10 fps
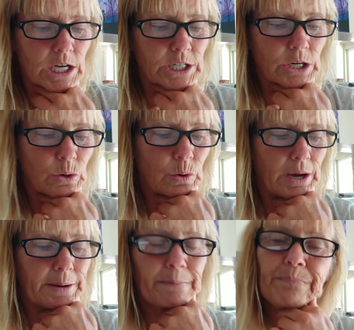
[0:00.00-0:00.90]
So
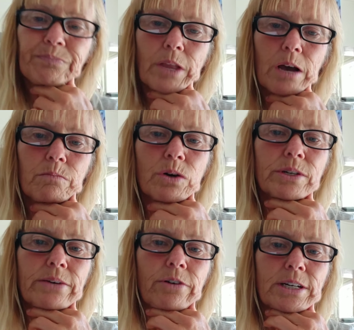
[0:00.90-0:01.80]

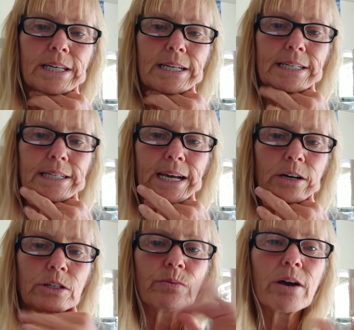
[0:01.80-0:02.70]
most of our cities and
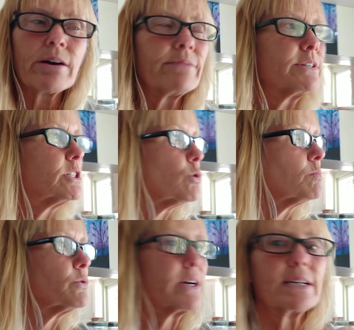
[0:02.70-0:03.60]
towns, we all have
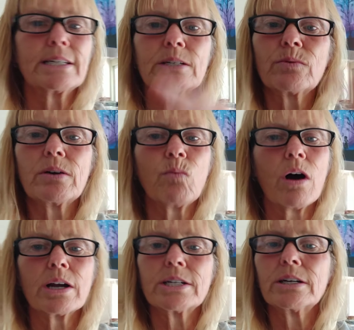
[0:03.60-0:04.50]
storm drains as we
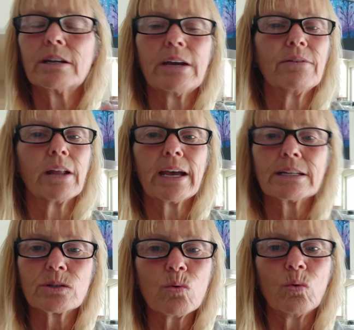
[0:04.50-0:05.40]
watch, and even like
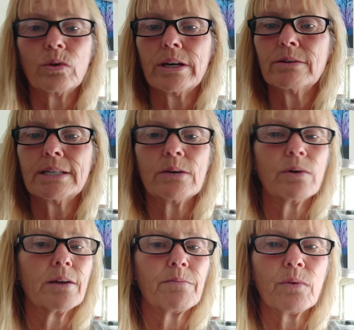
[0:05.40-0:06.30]
at school, you see
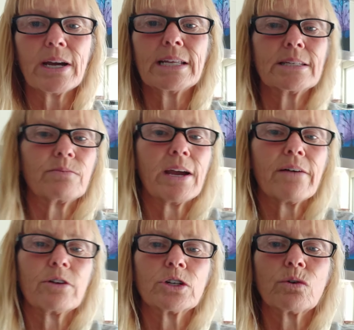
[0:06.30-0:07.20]
when it rains, we
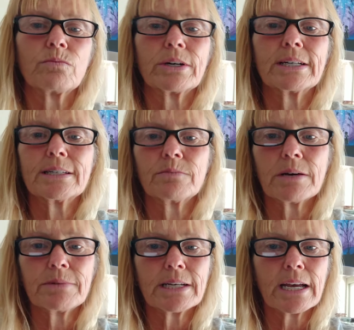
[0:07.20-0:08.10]
have our storm drains.
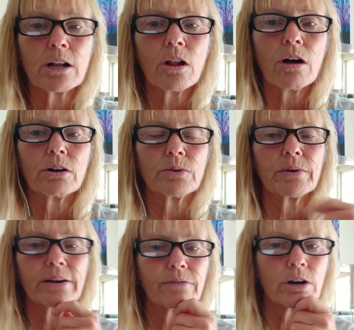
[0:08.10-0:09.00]
Sometimes they get clogged or
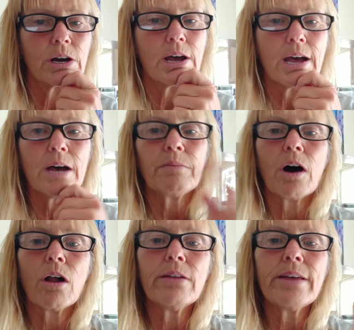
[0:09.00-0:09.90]
whatever. But
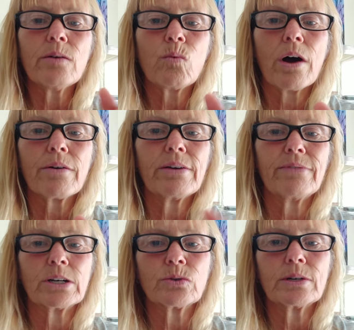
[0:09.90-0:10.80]
all of that water
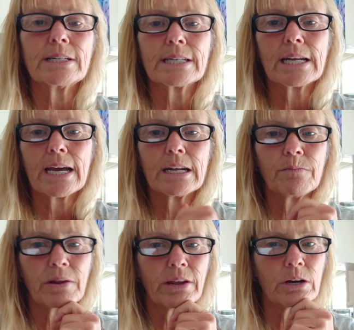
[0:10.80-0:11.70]
eventually is going to end
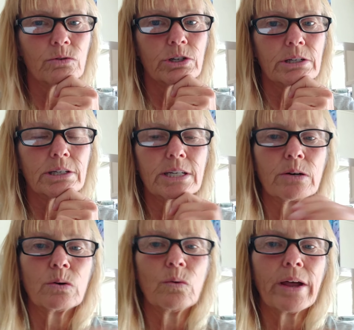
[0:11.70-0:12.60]
up in the ocean.
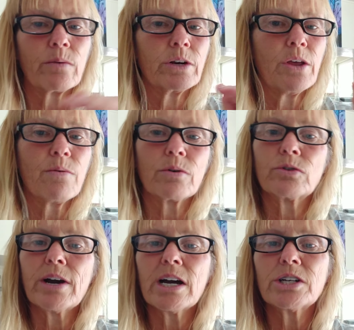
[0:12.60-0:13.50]
So like when you throw
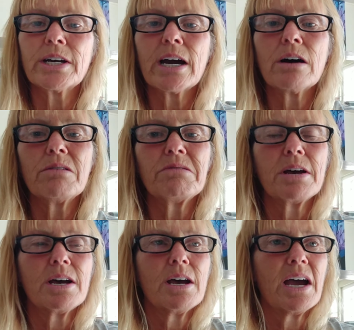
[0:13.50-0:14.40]
trash out
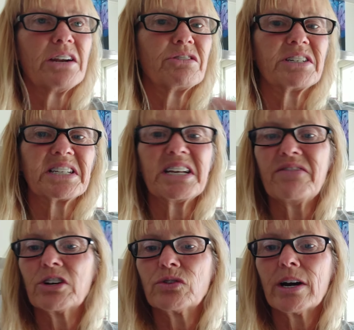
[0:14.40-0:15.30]
and you just
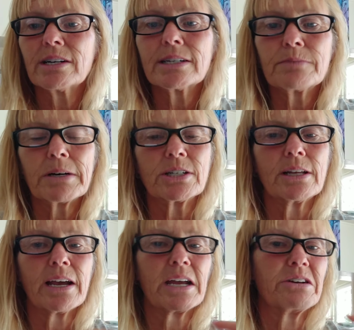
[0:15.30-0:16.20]
leave your trash, especially
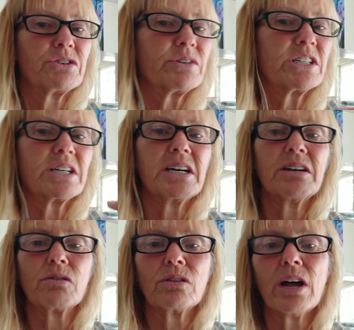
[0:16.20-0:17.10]
like at
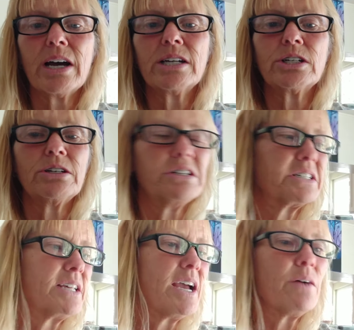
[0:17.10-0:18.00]
nutrition or lunch, and you
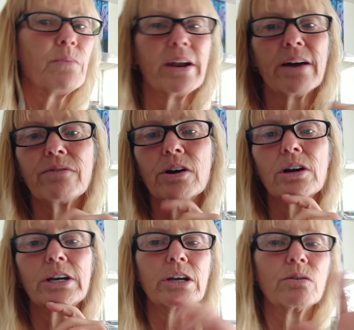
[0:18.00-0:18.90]
just
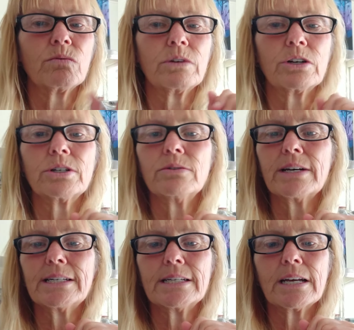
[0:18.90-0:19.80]
whatever, you're too
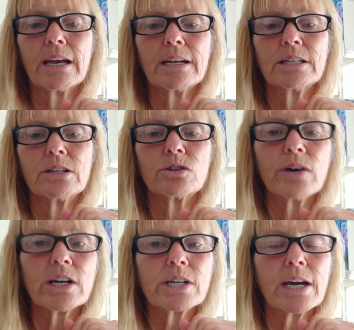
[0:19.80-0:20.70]
lazy to get it to the
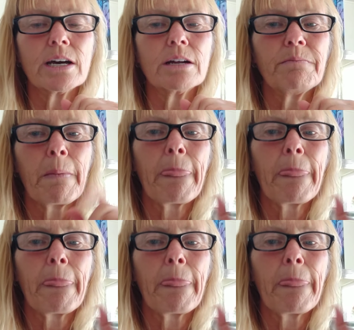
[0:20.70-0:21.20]
trash can.